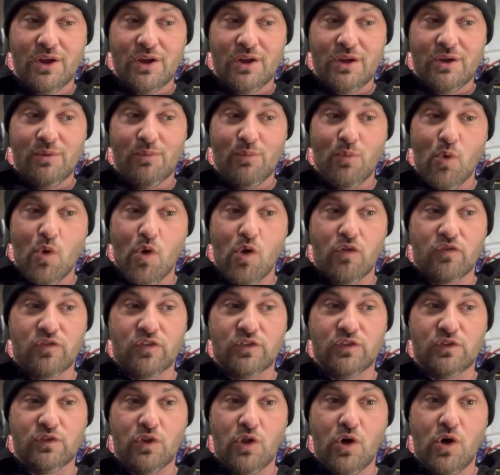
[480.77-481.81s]
more of a
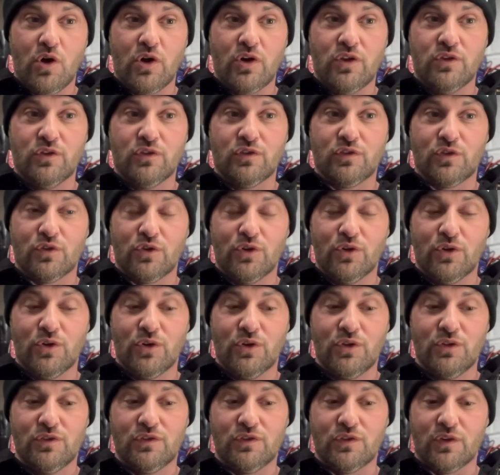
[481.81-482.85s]
slot in the screw
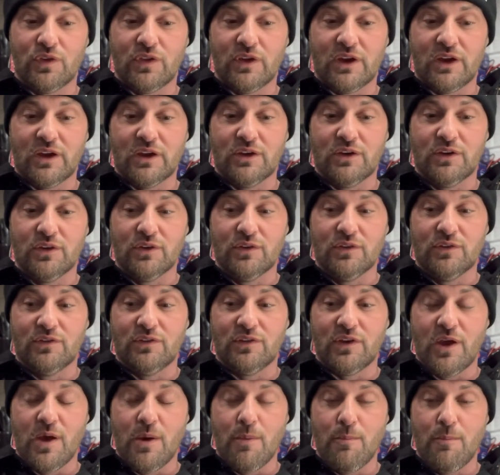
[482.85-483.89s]
so that I could
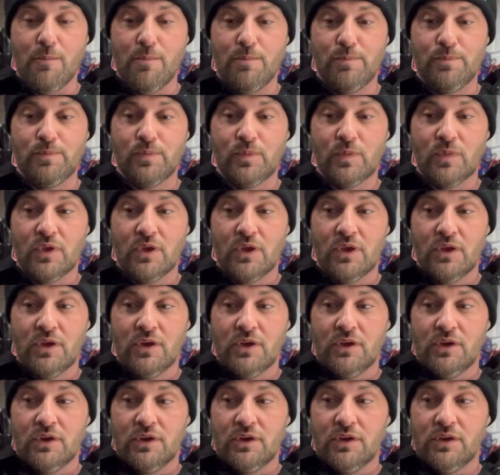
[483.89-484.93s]

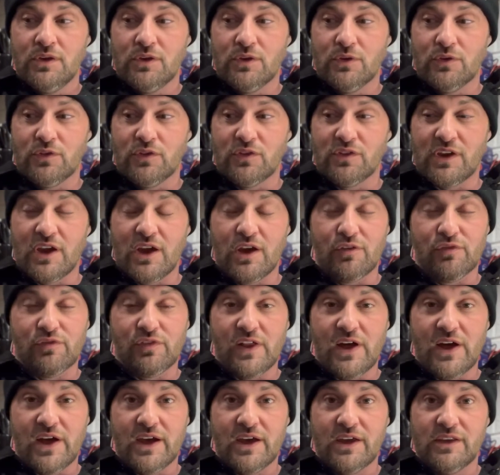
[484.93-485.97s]
you know, just get a
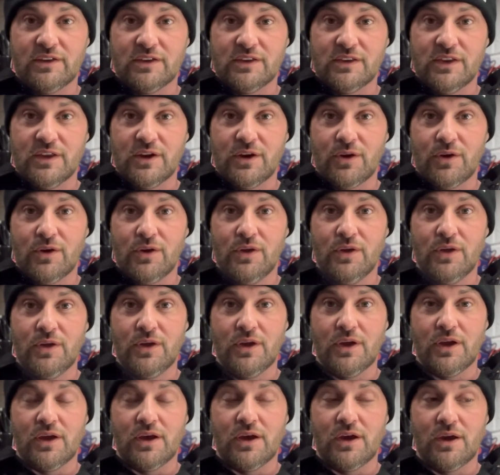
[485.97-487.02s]
flathead in there.
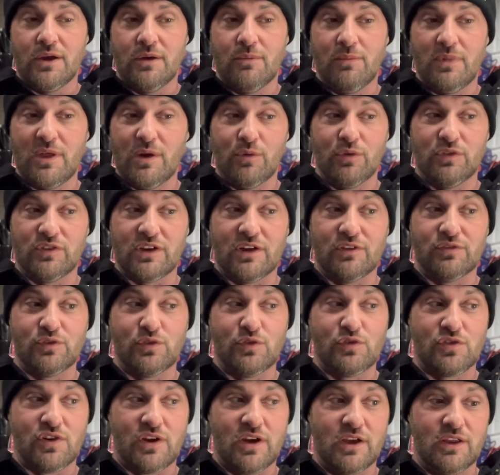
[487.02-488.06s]
That was after
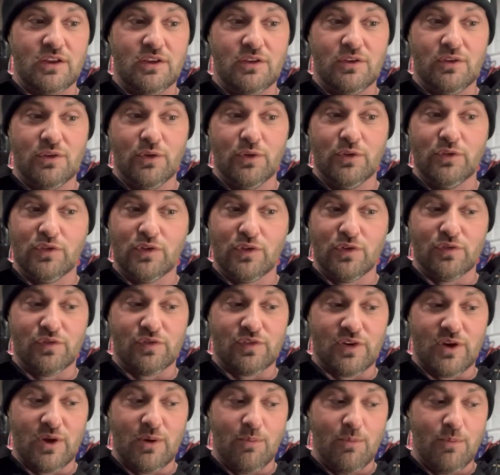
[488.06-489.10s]
trying loads
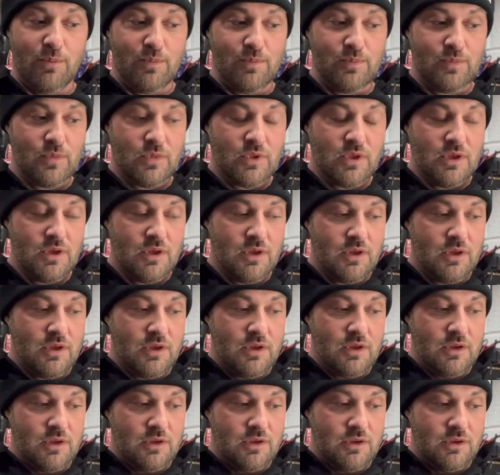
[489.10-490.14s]
of
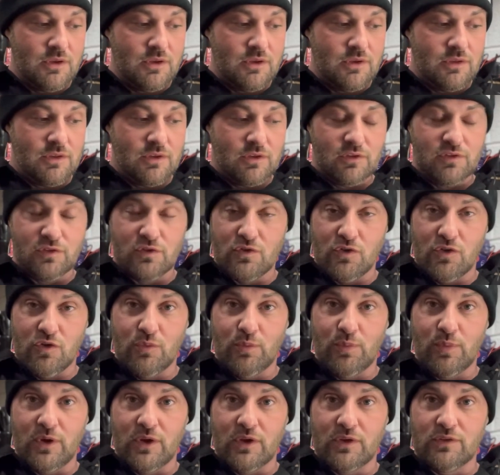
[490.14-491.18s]
the screw
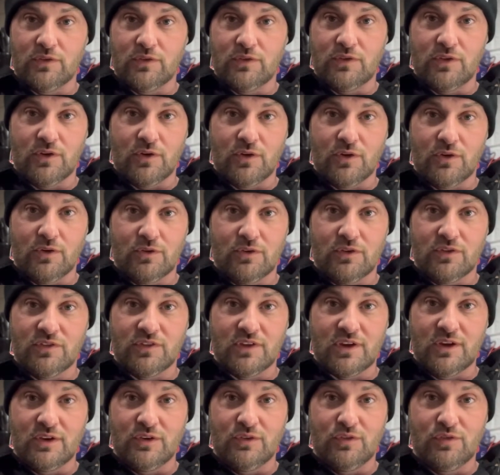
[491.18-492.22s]
bits that are
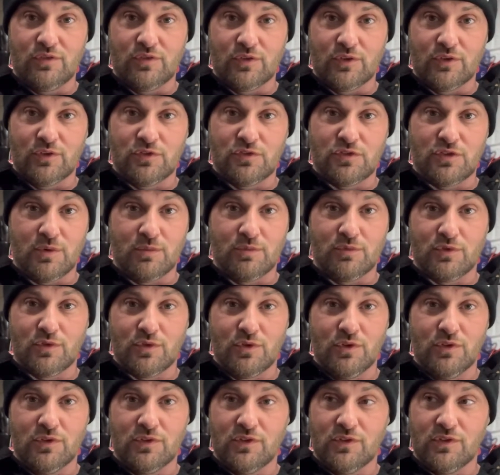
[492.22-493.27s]
designed for strip
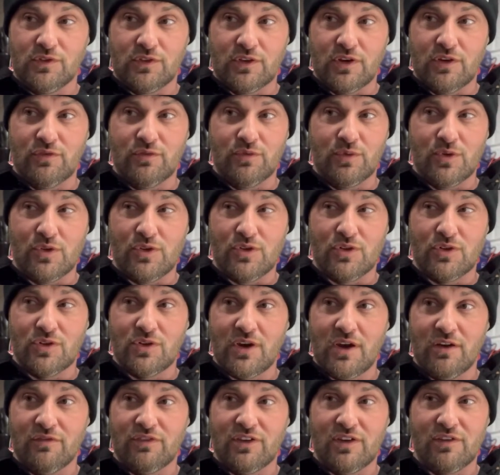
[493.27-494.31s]
screws and stuff, which
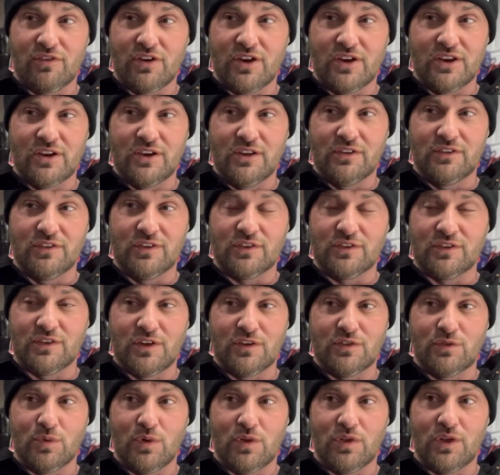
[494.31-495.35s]
I've never had any
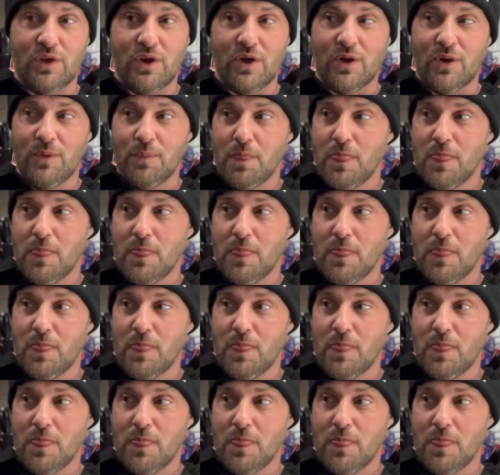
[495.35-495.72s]
success with yet.